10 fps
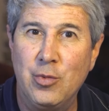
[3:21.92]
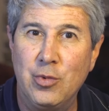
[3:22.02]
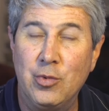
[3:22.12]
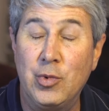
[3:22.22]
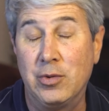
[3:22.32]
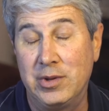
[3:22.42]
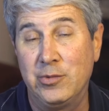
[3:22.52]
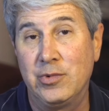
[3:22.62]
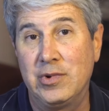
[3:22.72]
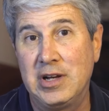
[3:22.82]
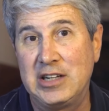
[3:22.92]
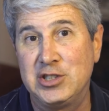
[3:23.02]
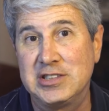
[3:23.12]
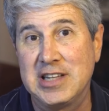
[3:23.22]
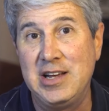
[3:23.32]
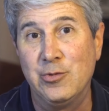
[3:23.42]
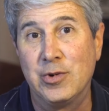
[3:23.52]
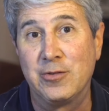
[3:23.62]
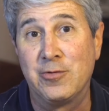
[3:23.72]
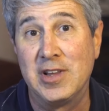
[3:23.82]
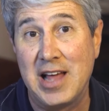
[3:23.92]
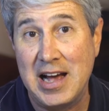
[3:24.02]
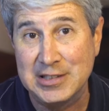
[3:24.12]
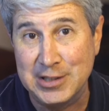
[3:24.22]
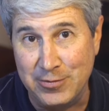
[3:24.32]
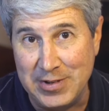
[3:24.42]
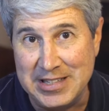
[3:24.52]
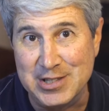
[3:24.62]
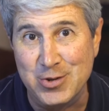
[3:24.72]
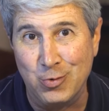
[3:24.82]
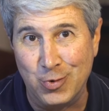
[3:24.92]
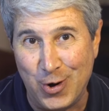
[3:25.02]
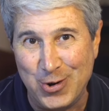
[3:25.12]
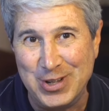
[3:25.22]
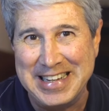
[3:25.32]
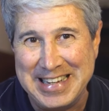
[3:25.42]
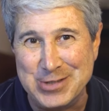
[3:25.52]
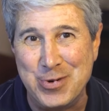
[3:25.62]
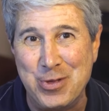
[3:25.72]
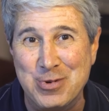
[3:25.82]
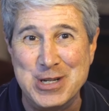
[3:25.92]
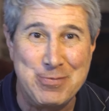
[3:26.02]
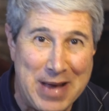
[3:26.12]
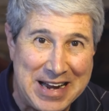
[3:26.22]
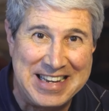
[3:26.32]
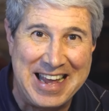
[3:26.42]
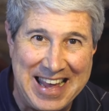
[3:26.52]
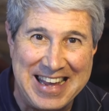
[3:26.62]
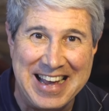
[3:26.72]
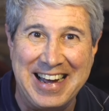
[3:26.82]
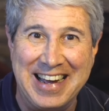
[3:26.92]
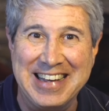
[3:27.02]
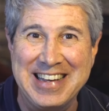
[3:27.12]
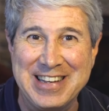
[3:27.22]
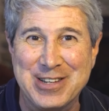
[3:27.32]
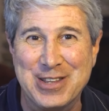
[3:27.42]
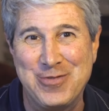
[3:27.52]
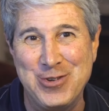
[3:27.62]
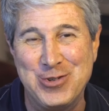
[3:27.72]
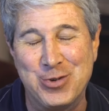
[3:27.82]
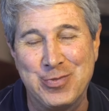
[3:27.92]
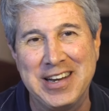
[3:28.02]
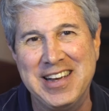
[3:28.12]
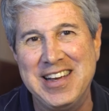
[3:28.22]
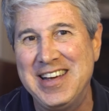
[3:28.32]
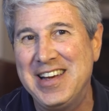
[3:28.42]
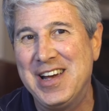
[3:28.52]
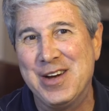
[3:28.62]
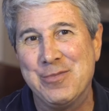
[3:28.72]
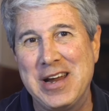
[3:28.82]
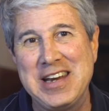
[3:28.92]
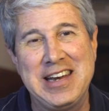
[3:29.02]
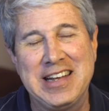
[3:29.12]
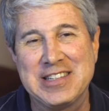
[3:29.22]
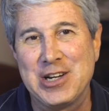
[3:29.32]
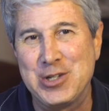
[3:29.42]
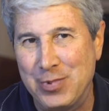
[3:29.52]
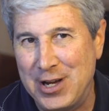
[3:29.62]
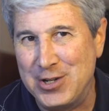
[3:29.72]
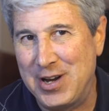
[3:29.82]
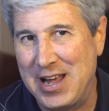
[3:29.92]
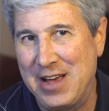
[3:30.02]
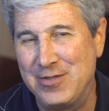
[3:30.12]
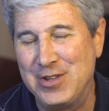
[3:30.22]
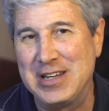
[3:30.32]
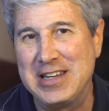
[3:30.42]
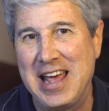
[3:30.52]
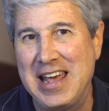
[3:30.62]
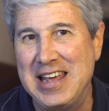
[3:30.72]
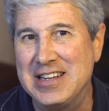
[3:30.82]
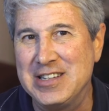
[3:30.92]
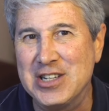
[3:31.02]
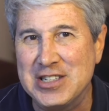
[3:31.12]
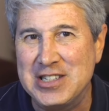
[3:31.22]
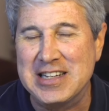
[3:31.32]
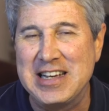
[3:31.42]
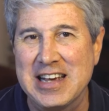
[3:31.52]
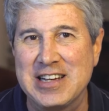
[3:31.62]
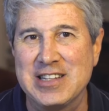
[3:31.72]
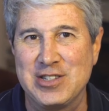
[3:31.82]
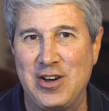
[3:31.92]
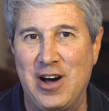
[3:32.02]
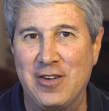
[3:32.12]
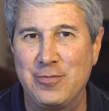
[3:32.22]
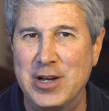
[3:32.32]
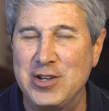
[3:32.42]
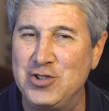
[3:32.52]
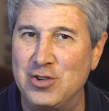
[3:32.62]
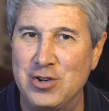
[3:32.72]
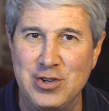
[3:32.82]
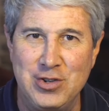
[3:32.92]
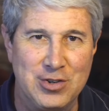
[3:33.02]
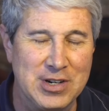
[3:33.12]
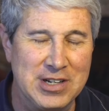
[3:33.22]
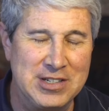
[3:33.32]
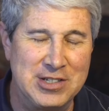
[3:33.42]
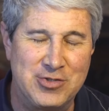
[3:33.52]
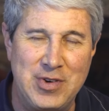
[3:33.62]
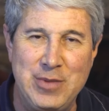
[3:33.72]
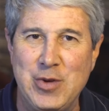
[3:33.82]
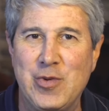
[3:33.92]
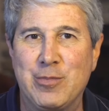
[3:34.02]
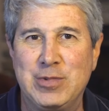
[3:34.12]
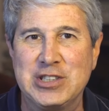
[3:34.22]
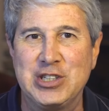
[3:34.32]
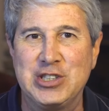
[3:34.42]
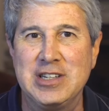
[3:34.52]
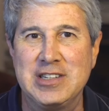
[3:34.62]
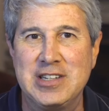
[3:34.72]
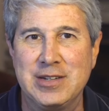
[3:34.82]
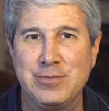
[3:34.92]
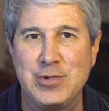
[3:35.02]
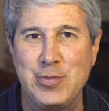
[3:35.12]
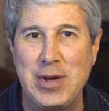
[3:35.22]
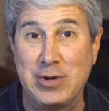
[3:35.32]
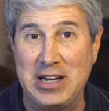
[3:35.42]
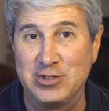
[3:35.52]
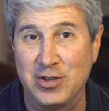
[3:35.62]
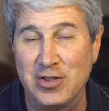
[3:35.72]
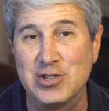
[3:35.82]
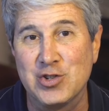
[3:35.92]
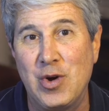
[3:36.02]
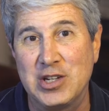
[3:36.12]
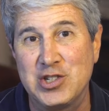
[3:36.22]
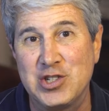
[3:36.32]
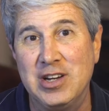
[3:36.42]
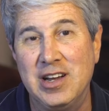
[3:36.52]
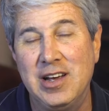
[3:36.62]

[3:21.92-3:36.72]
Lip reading: Well, I should say what philosophy's role is with respect to AI into the future. But Brendan, it's such a pleasure to have you today. And just to kick us off, because you're extremely well positioned to be able to answer this question,